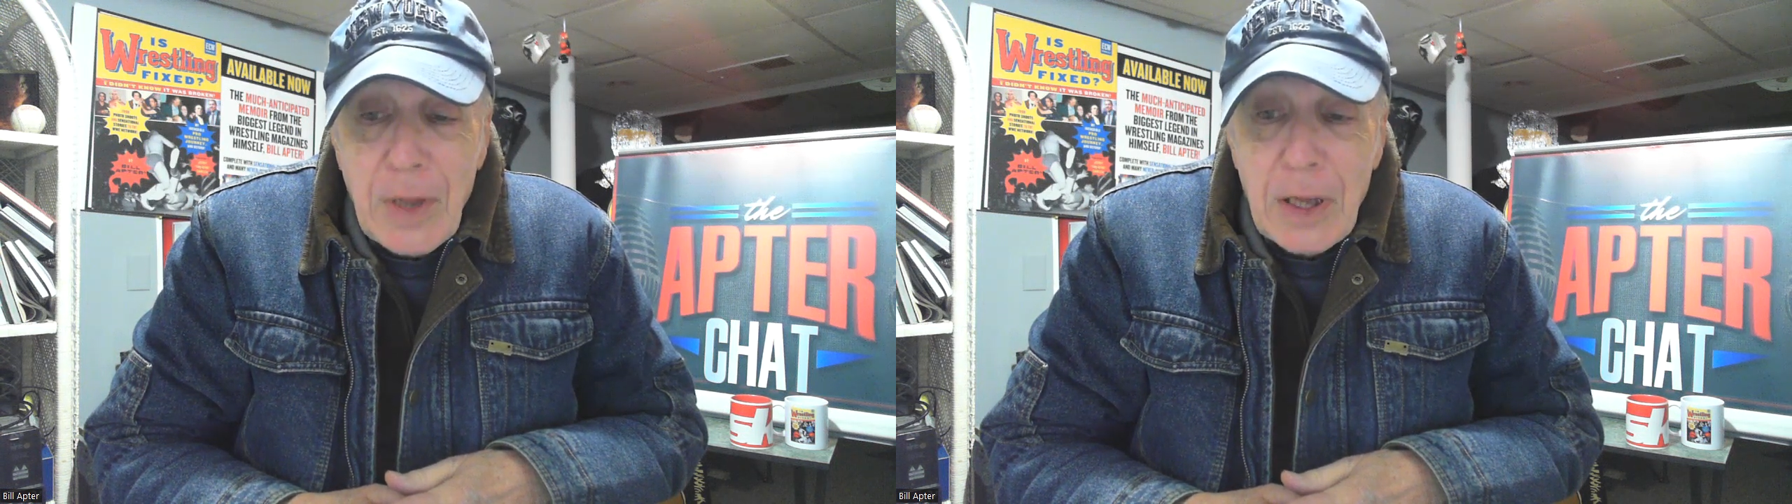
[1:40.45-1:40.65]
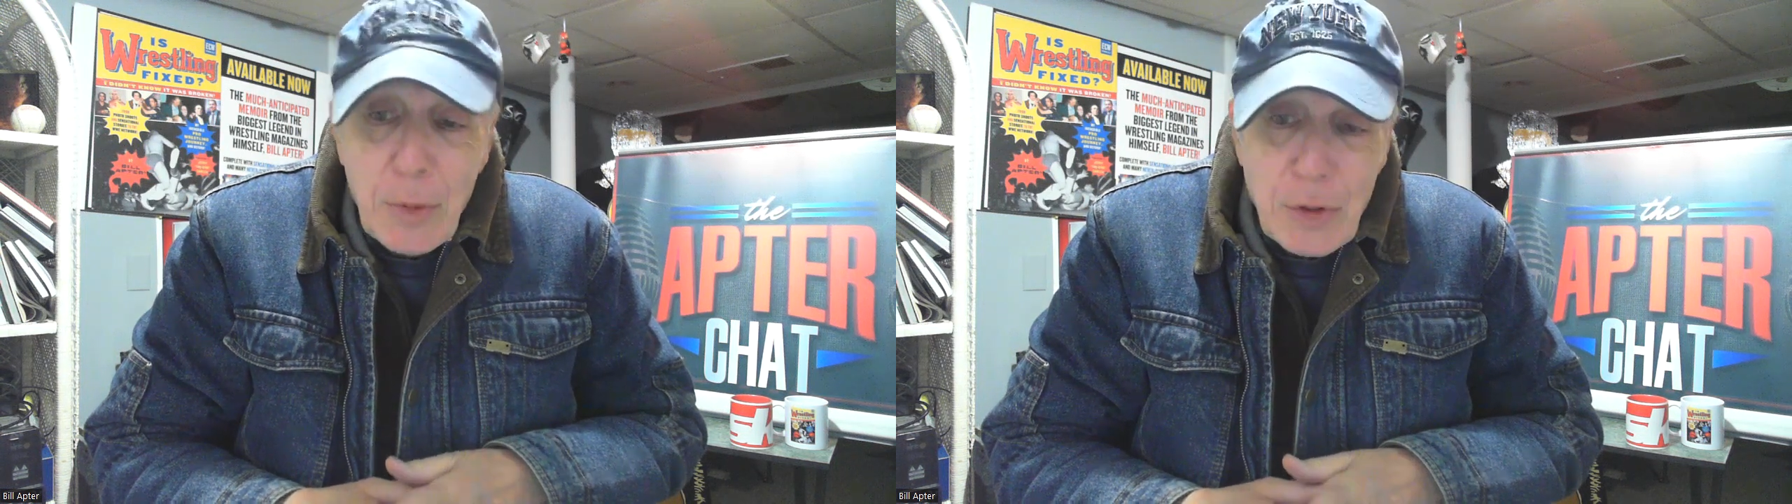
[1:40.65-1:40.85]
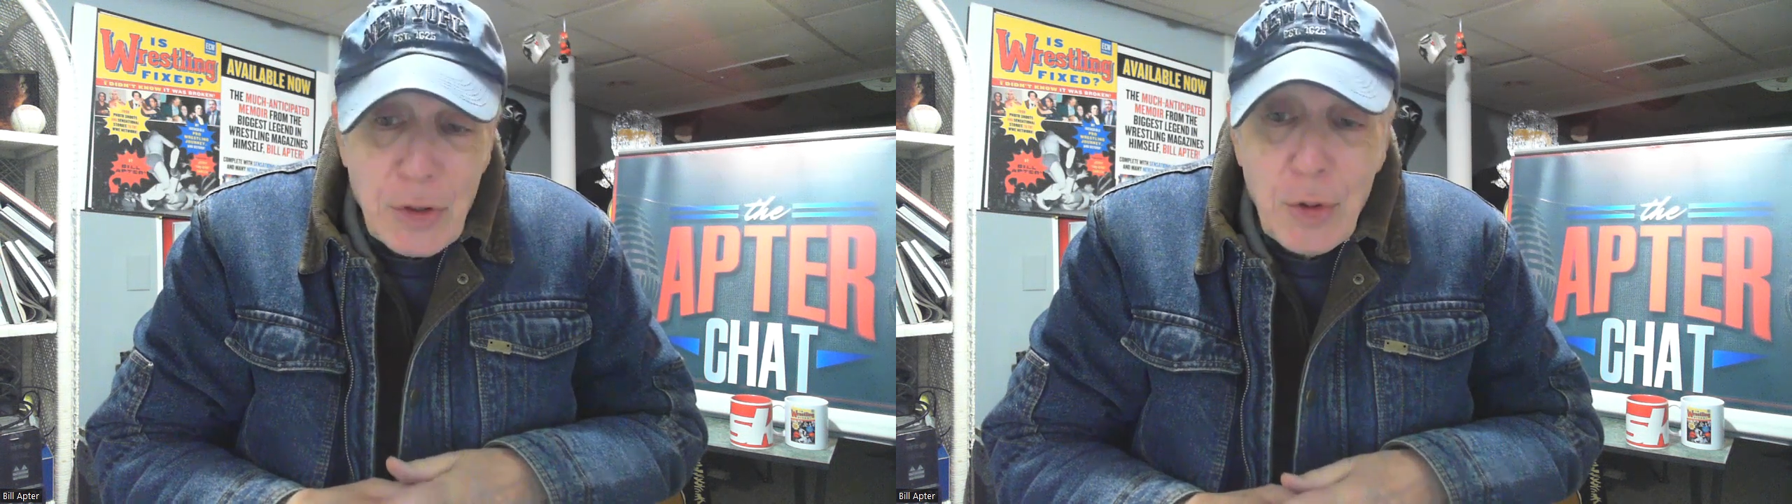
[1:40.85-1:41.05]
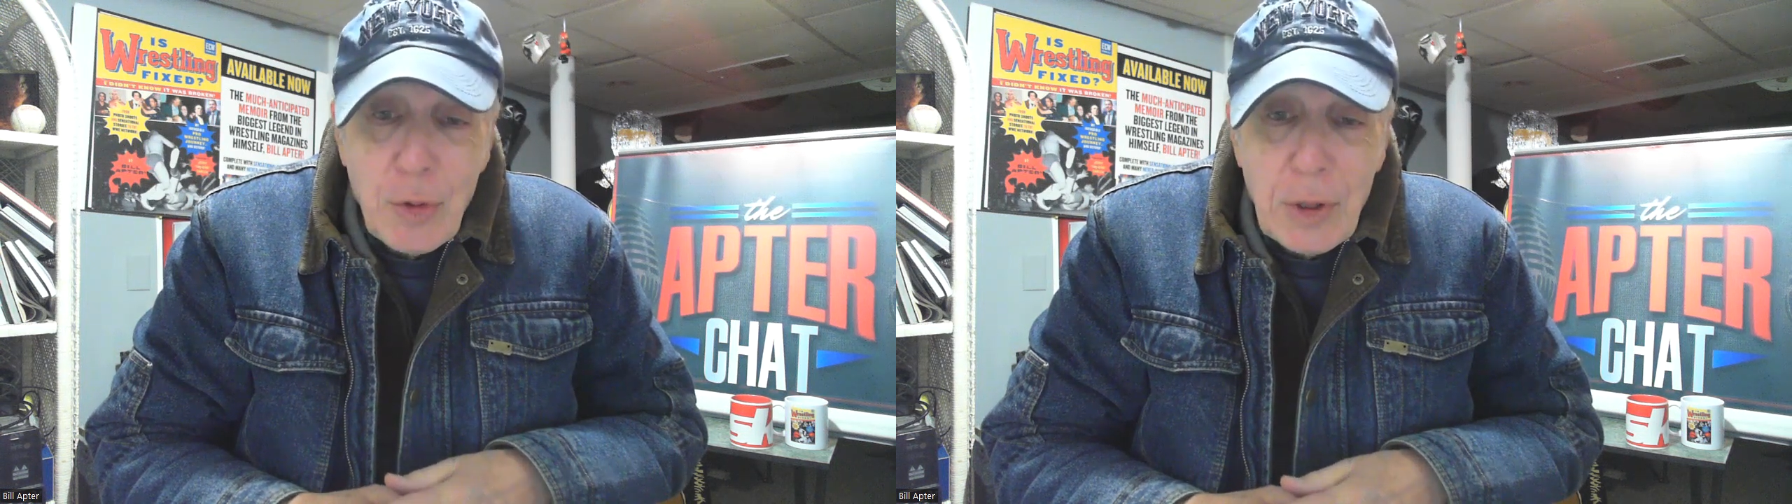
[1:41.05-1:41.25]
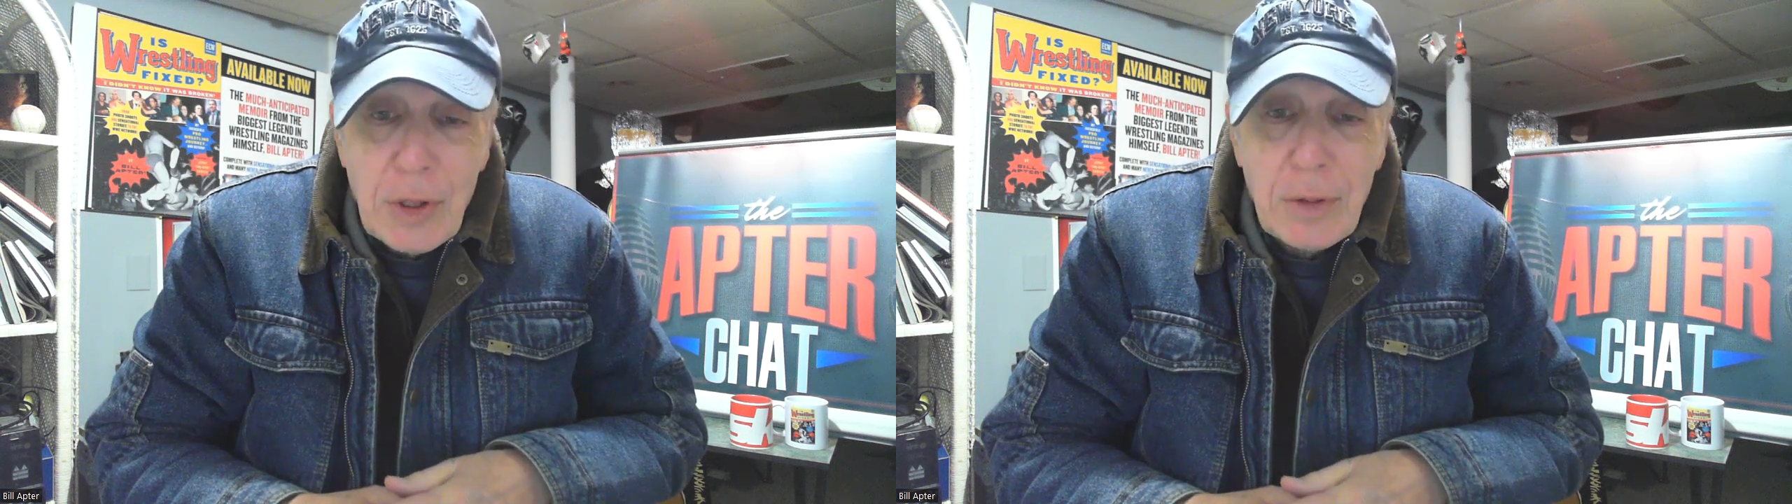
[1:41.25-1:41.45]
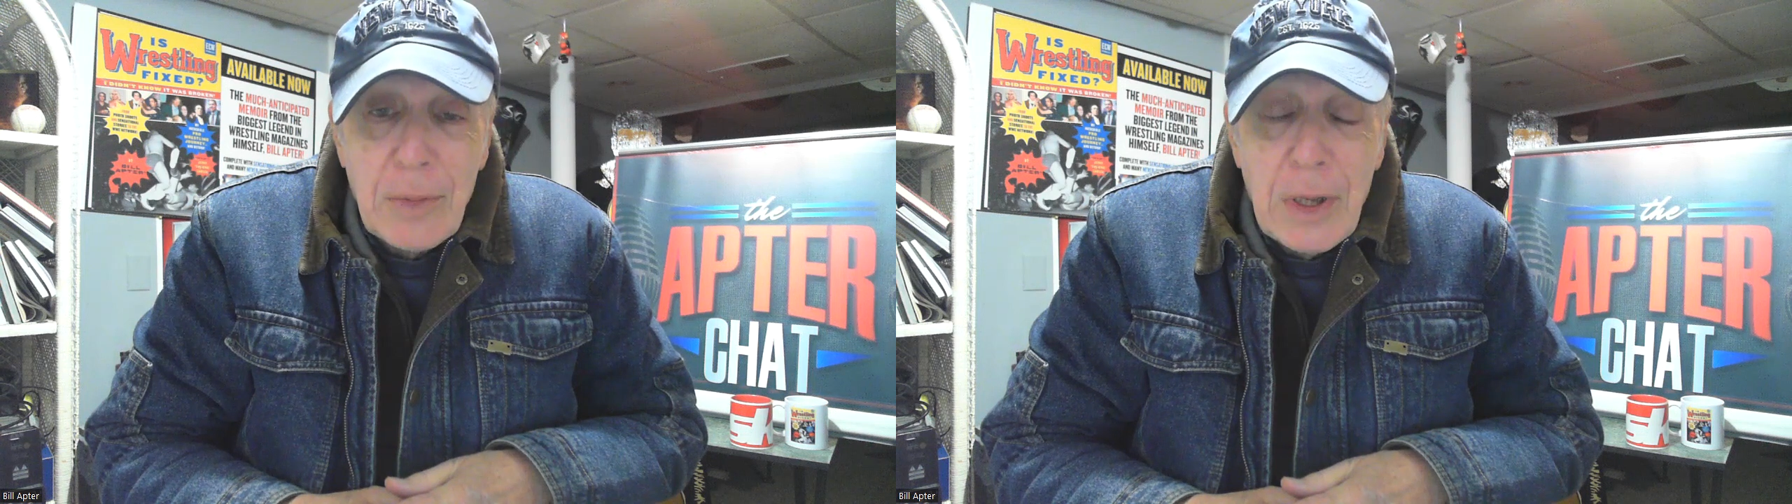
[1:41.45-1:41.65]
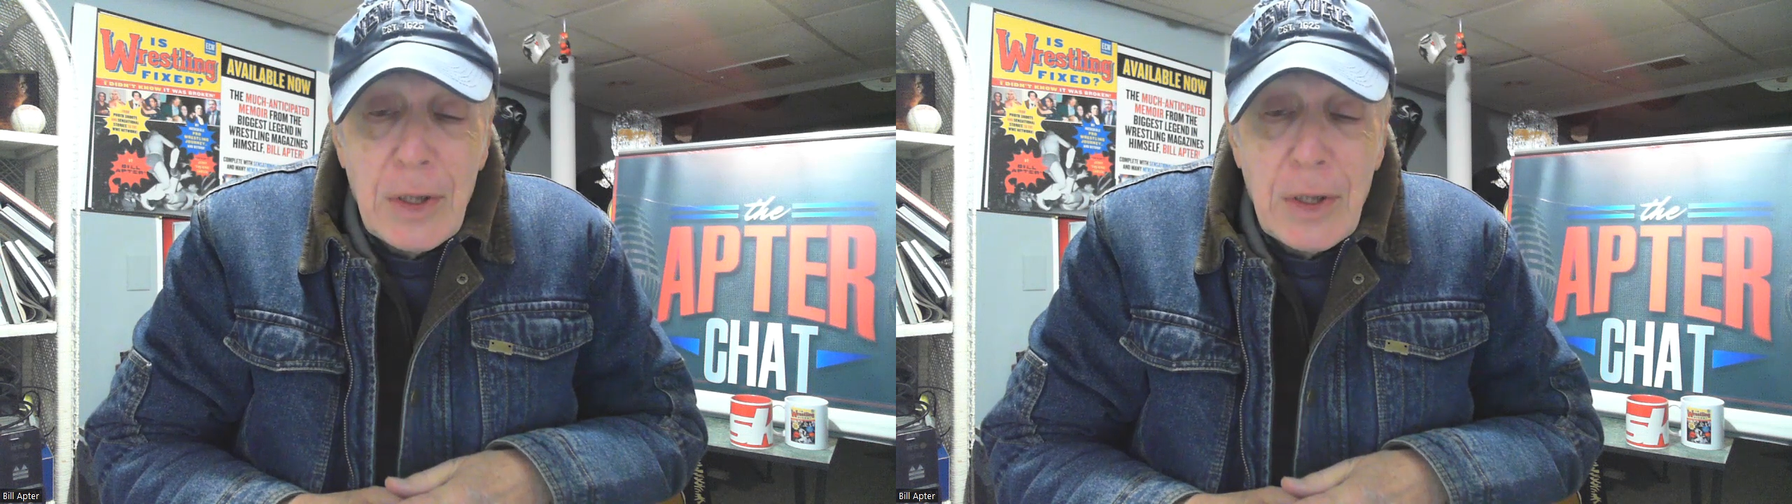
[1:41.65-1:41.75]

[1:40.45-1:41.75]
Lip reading: And he was due at a